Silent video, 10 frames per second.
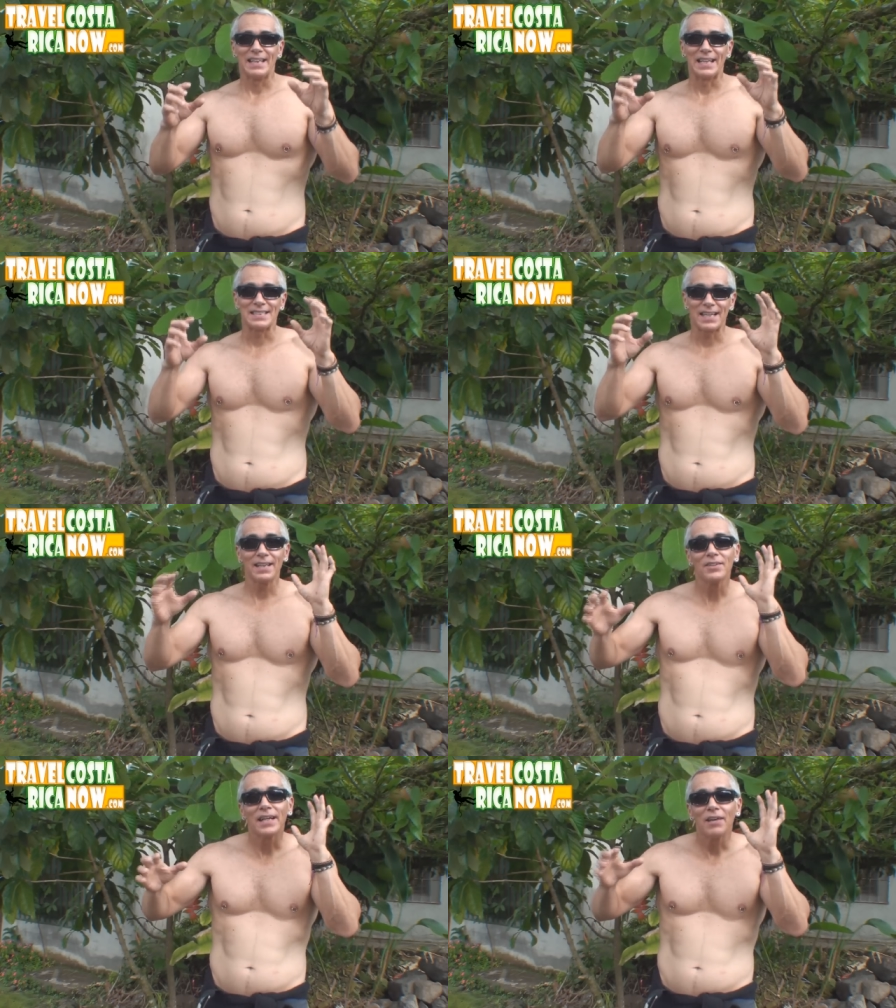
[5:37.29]
they say
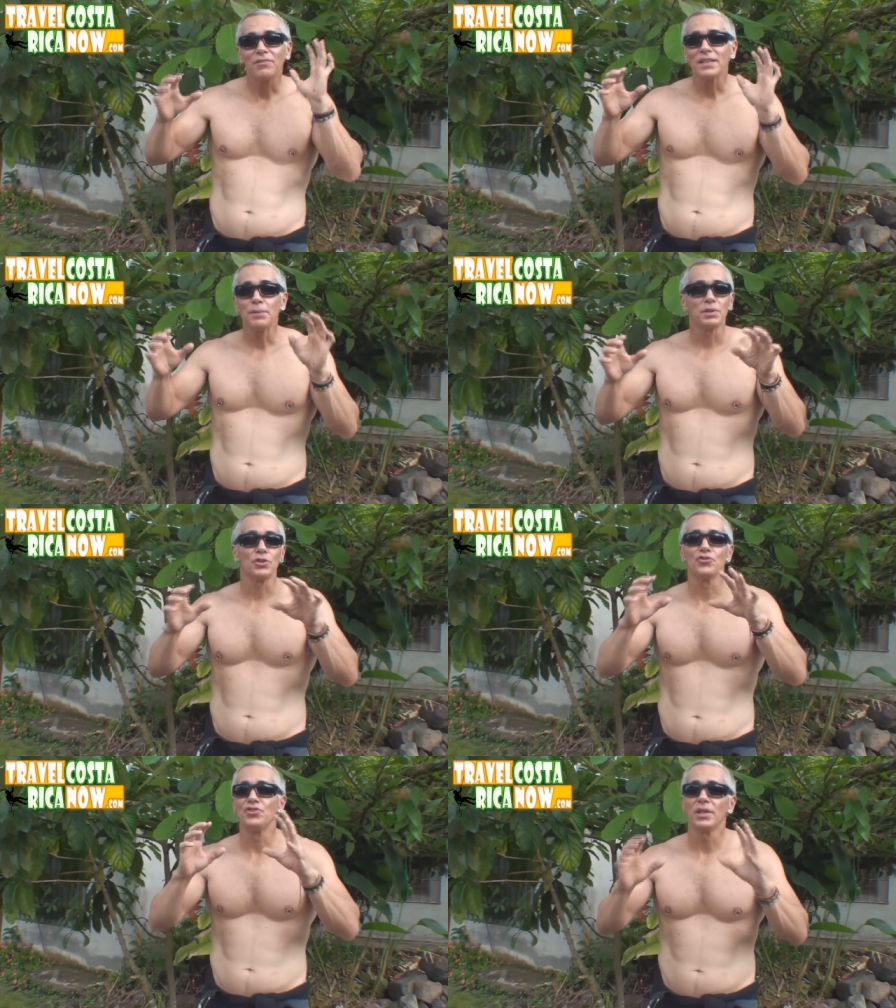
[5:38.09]
they're gay friendly, but
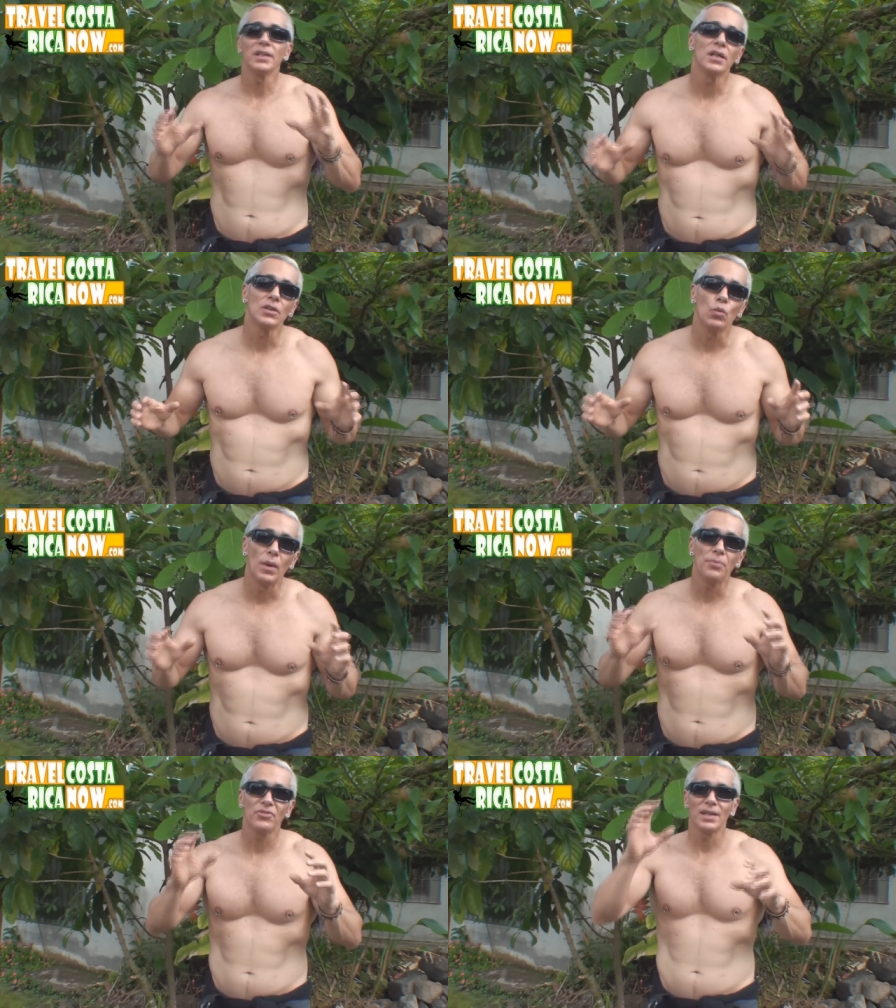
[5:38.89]
there's nothing on the
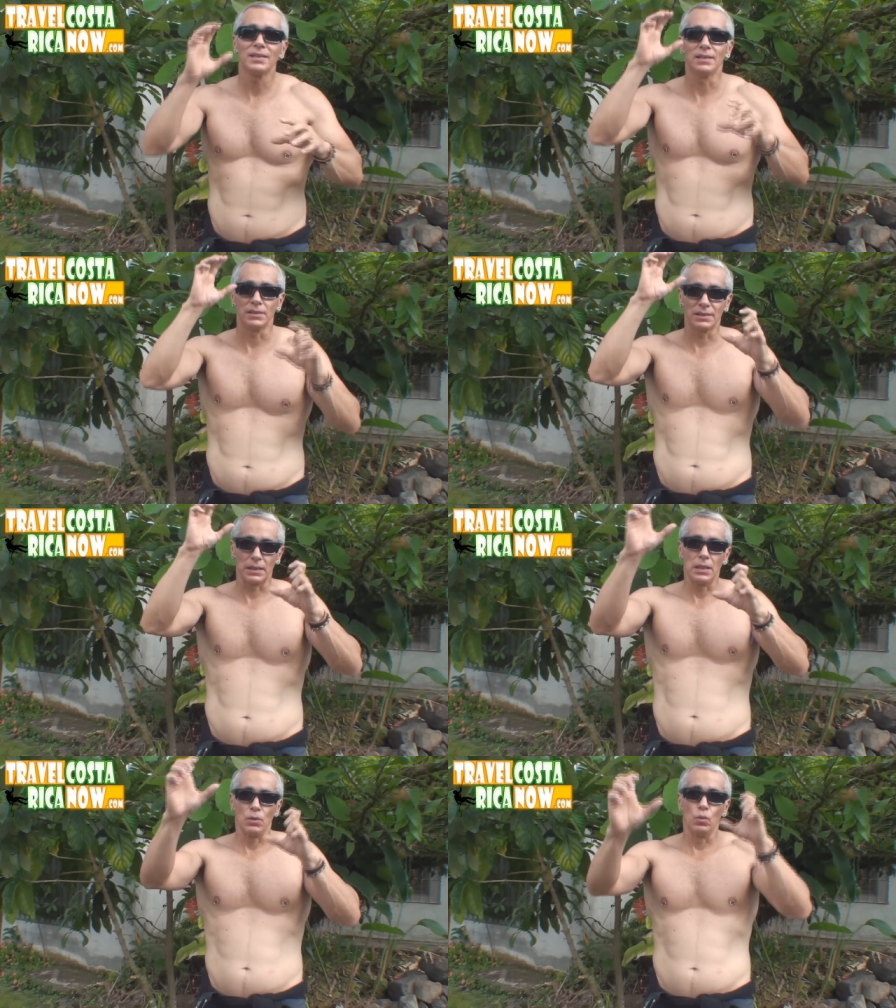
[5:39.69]
website that
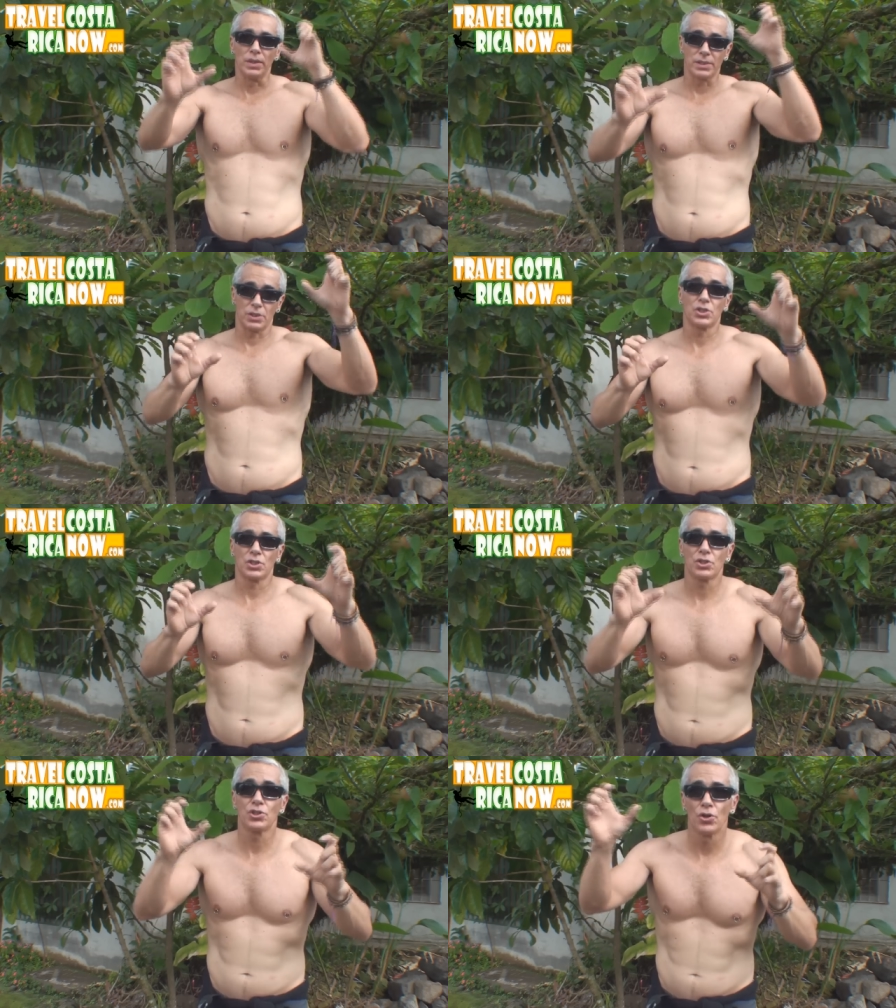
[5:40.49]
would
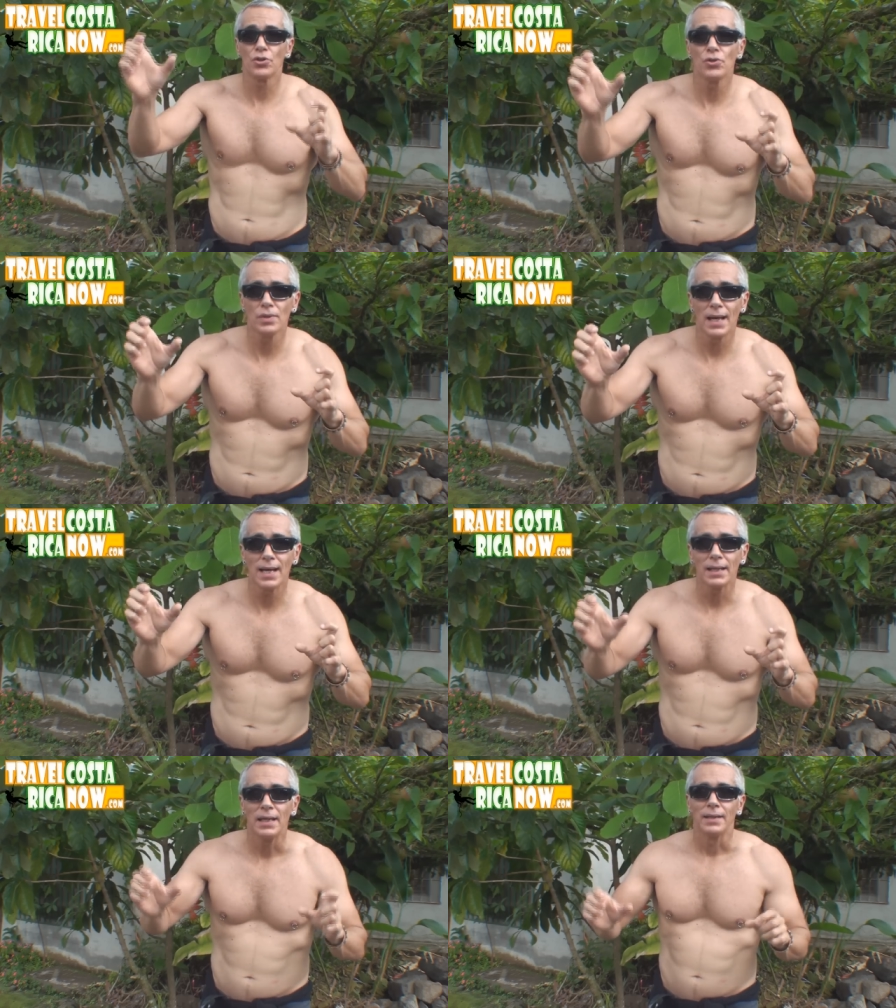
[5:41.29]
show you
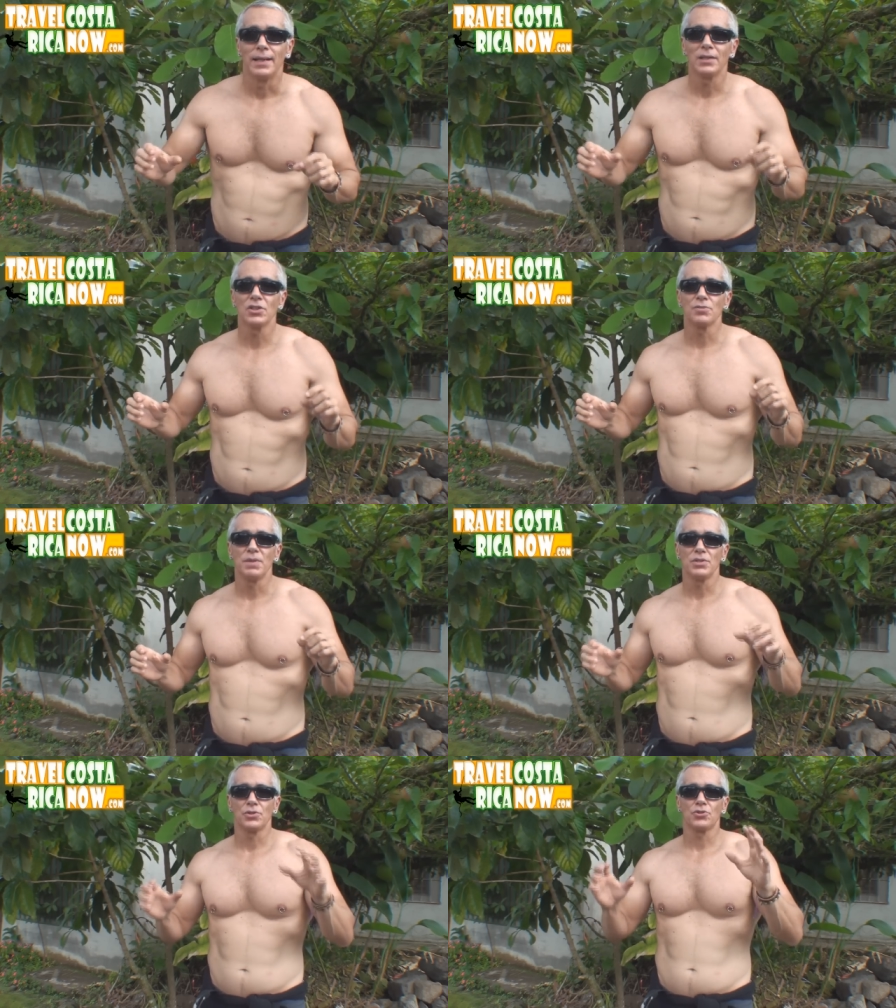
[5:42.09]
that, that just
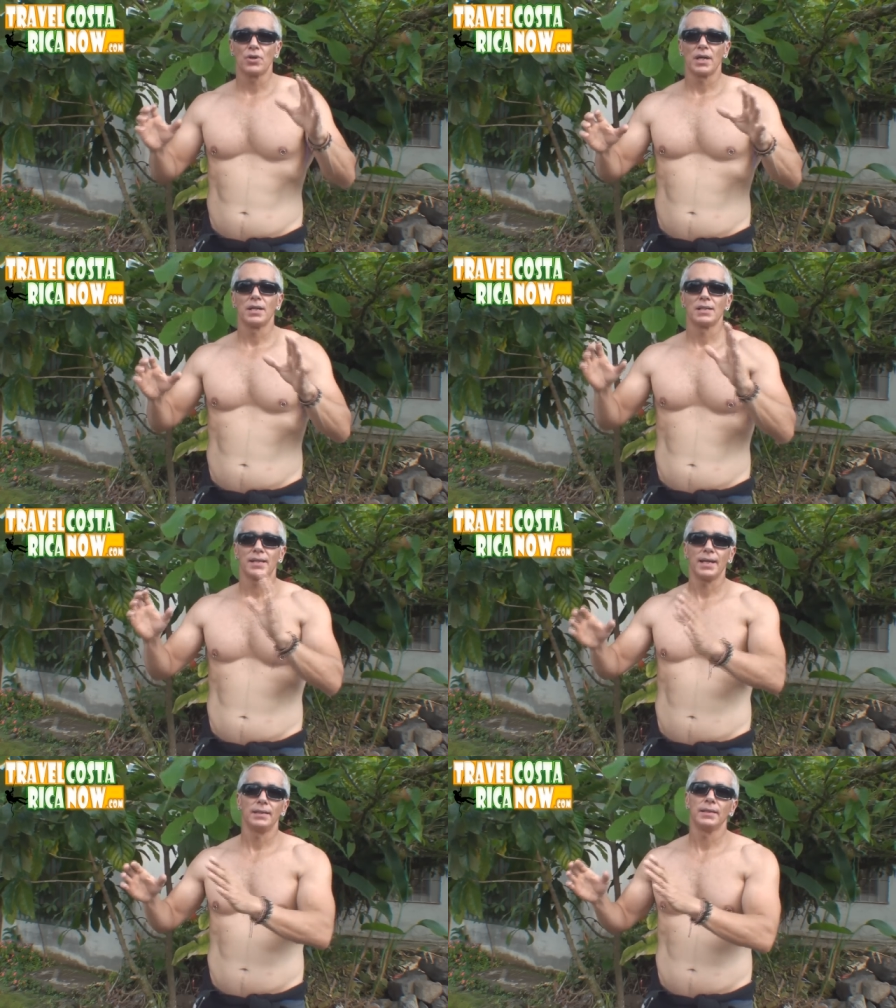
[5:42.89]
means they're trying not
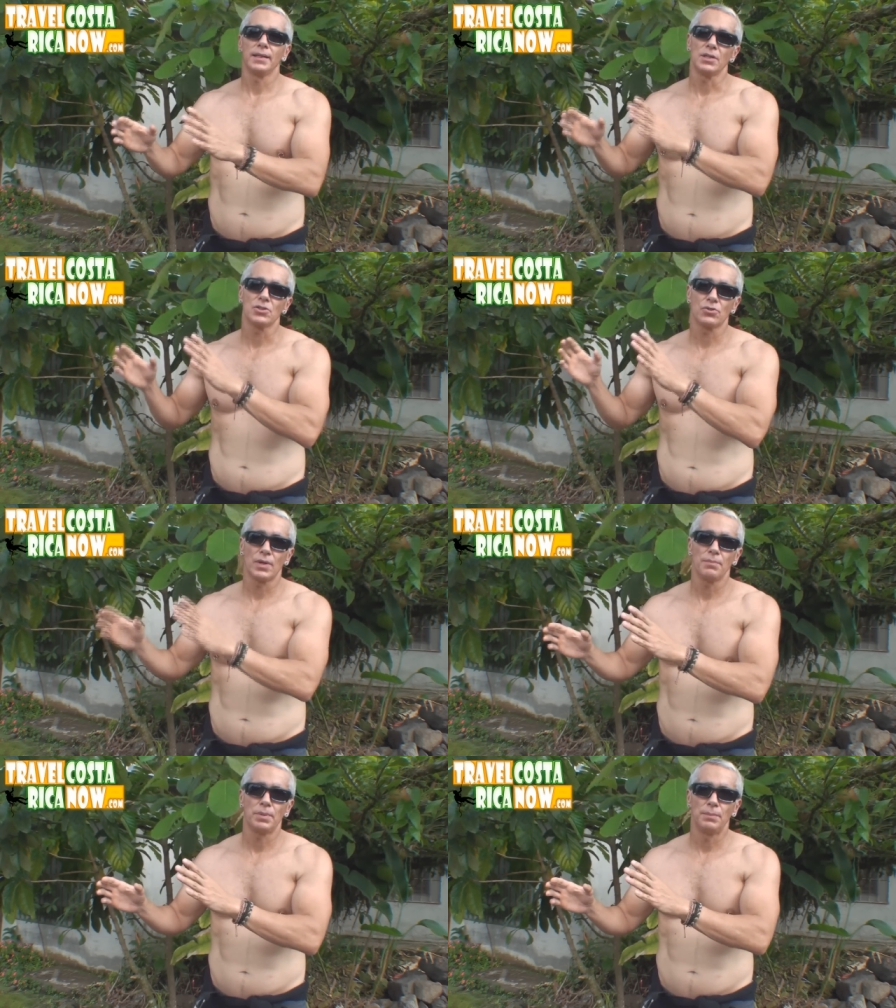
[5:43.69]
to alienate
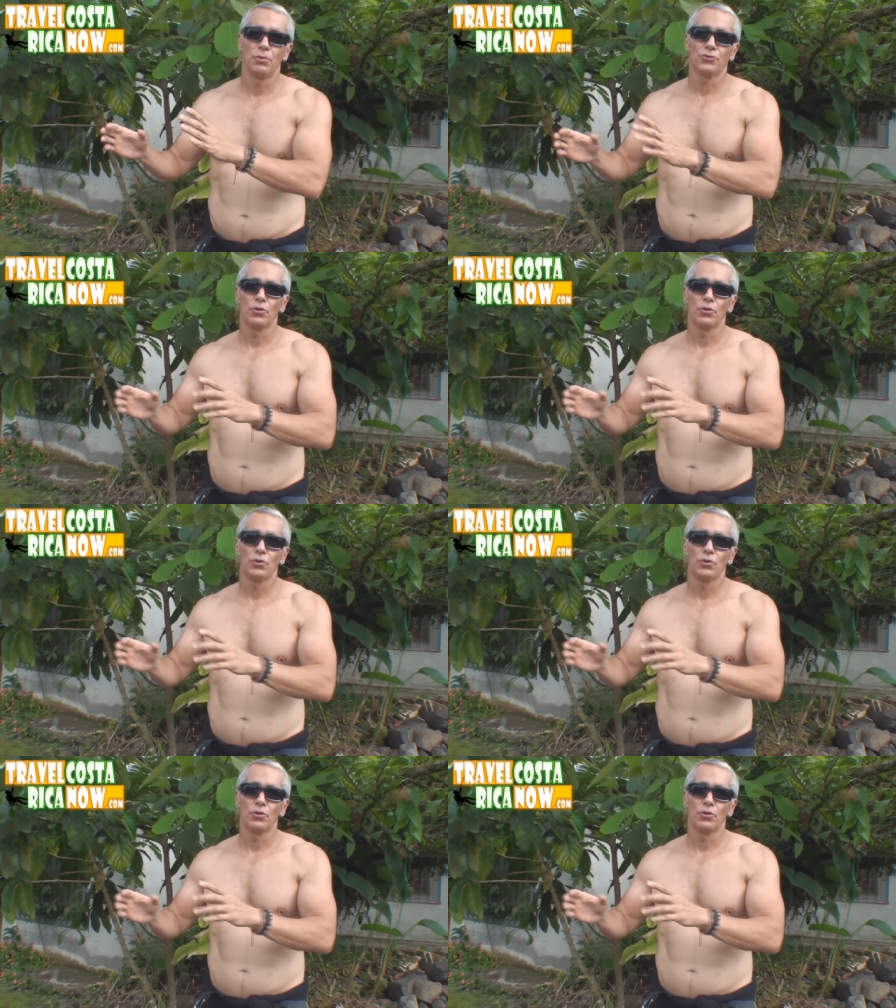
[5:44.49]
straight people.